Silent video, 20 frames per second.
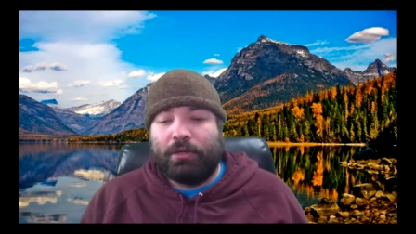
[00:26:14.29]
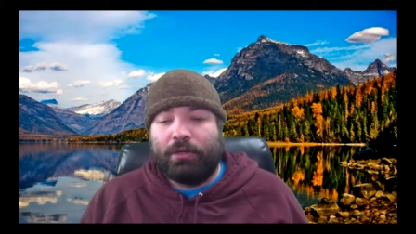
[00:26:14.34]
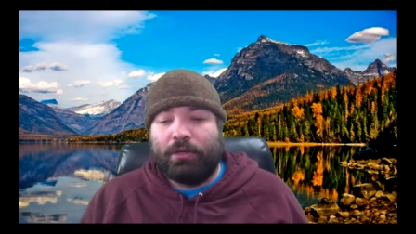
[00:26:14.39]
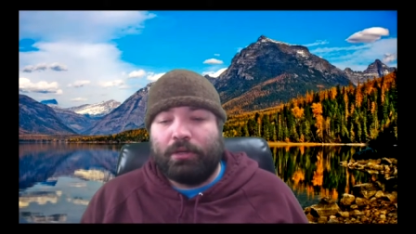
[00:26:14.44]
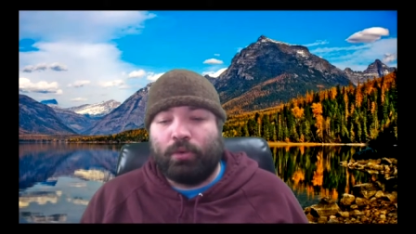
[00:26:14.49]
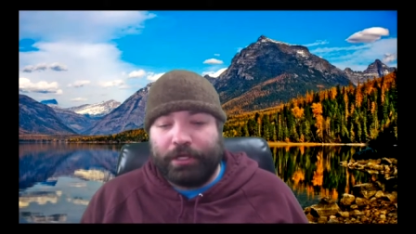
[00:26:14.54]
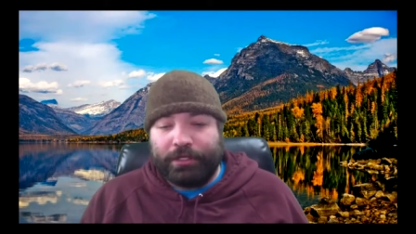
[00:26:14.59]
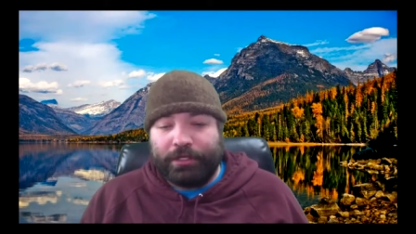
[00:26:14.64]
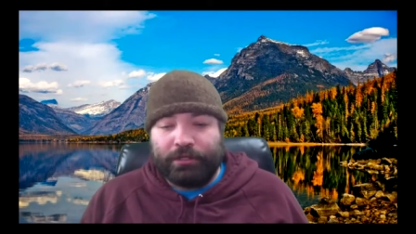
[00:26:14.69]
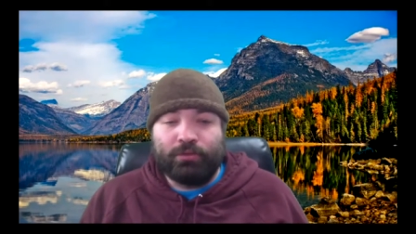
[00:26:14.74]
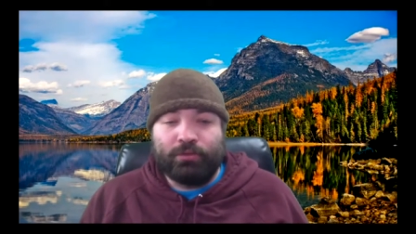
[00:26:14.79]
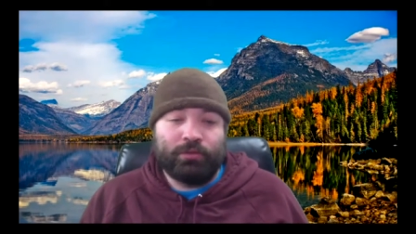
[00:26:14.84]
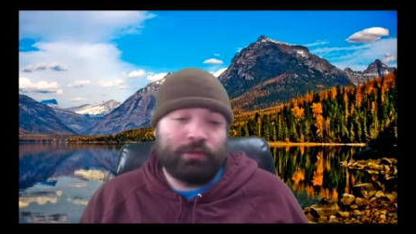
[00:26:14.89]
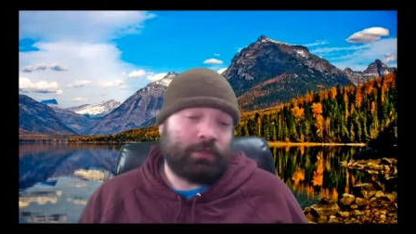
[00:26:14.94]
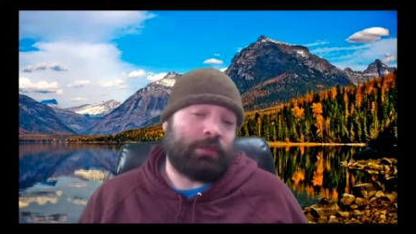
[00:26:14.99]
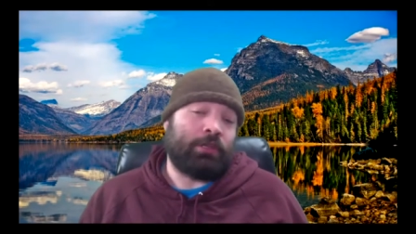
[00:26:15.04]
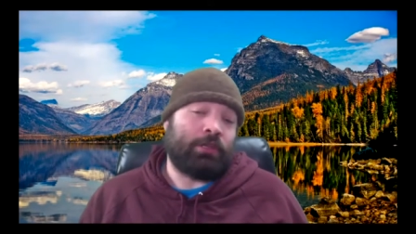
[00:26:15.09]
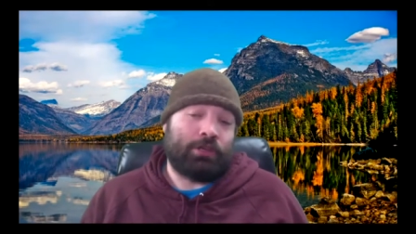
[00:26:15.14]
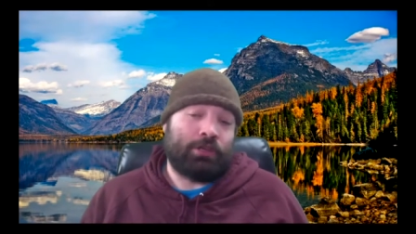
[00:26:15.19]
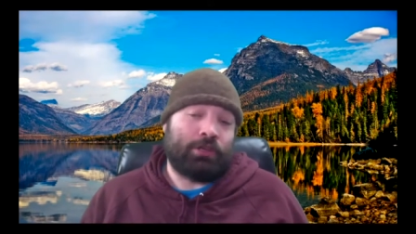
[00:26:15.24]
what you were
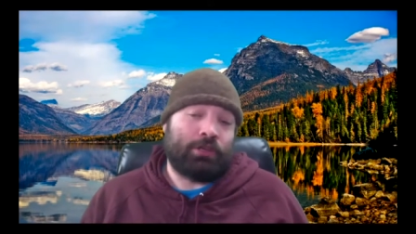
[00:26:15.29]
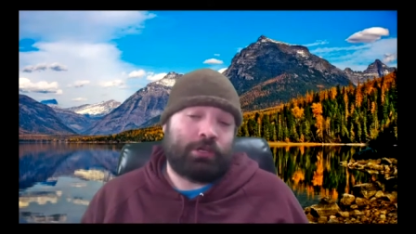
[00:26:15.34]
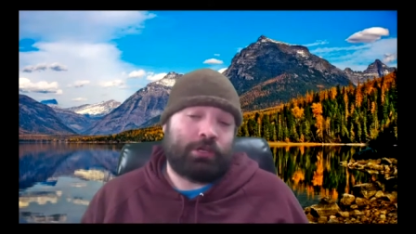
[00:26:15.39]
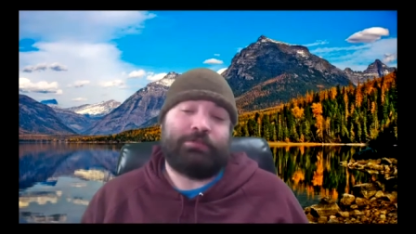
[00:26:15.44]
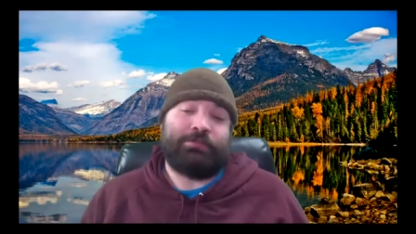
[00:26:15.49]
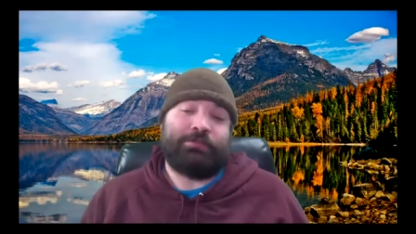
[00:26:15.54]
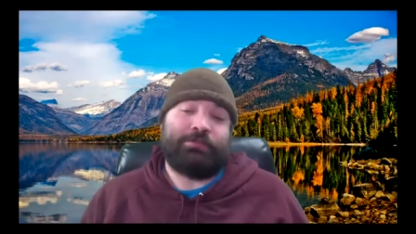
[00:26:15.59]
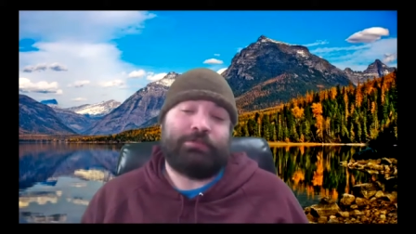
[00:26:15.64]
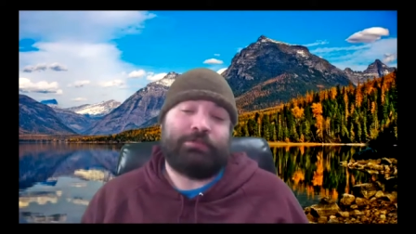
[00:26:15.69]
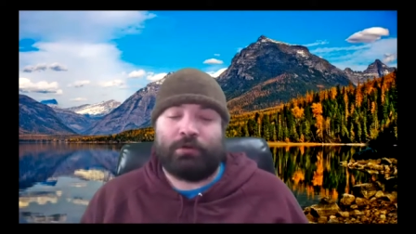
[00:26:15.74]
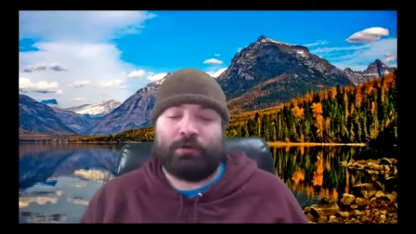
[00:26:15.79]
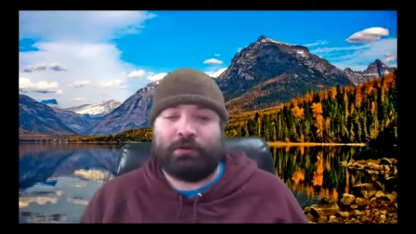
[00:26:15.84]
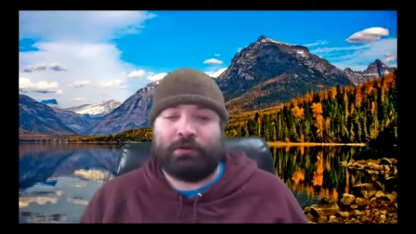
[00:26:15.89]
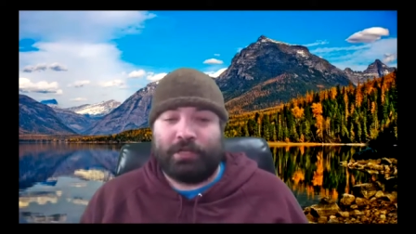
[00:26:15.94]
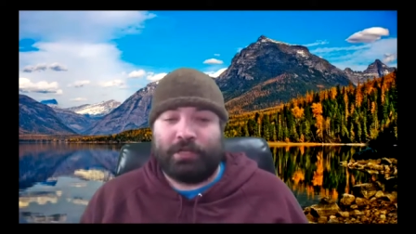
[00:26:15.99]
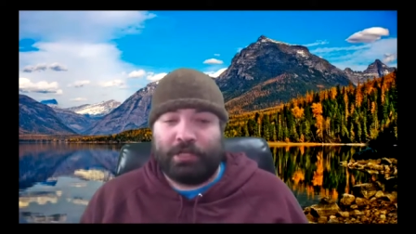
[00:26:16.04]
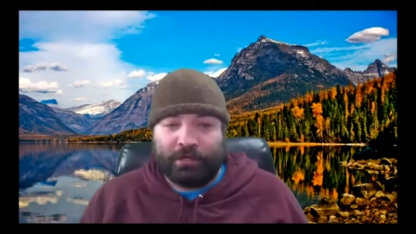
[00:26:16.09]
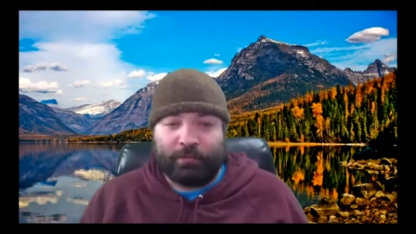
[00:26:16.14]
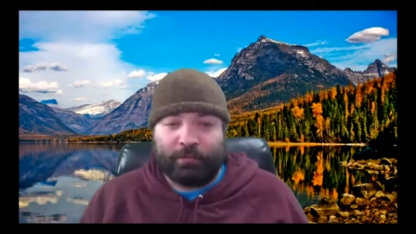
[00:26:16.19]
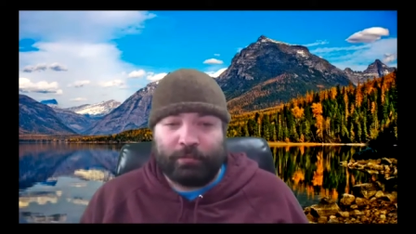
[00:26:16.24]
looking for
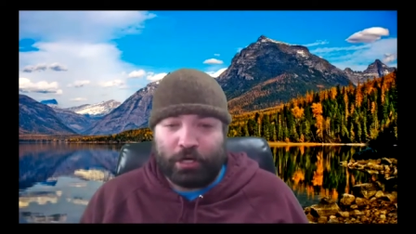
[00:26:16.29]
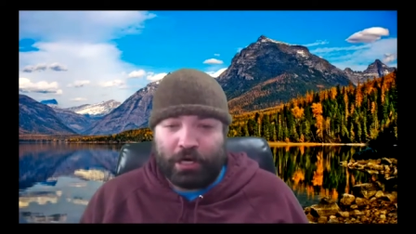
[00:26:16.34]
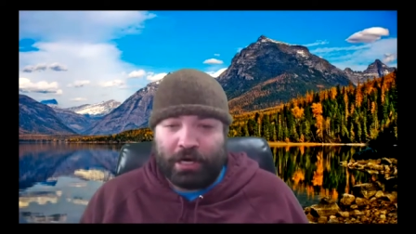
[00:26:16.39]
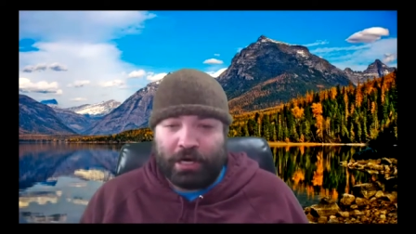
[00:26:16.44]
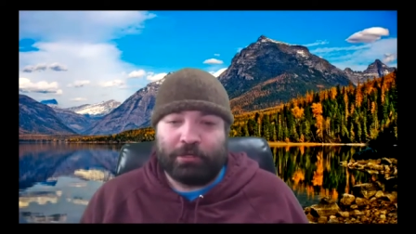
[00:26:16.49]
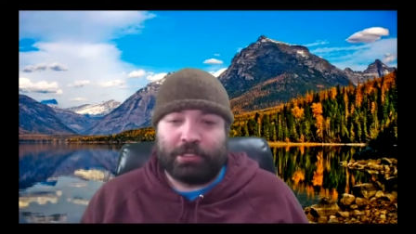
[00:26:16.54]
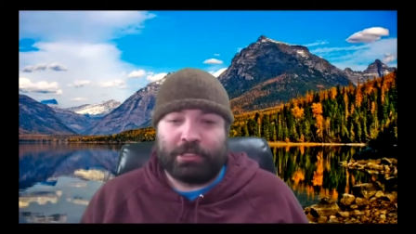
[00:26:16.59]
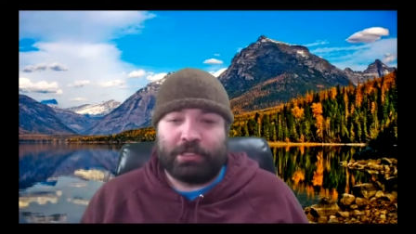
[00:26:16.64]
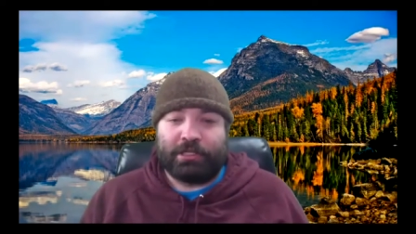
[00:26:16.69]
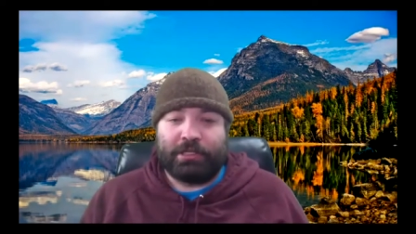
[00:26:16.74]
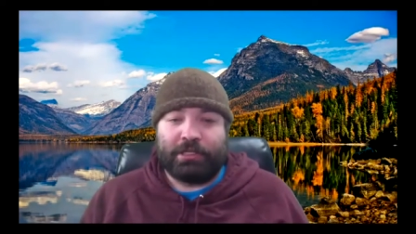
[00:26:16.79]
in a property?